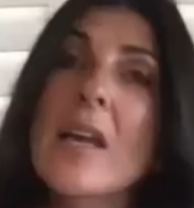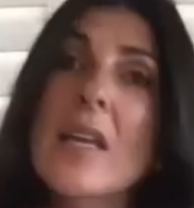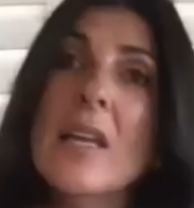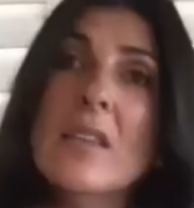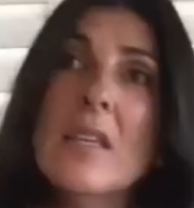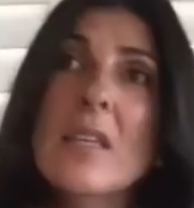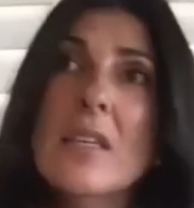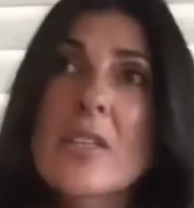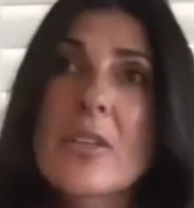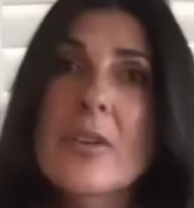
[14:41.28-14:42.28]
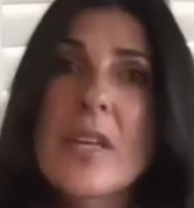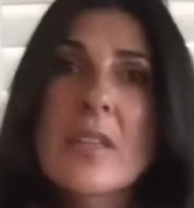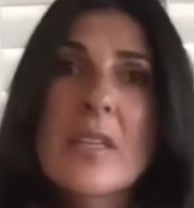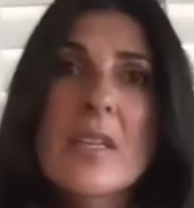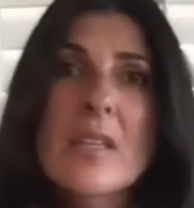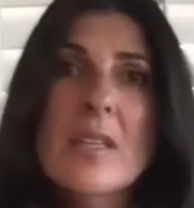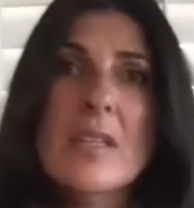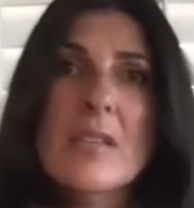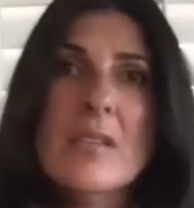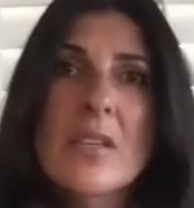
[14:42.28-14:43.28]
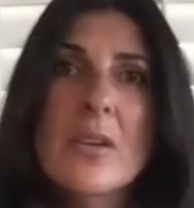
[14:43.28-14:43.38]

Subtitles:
and I think in the,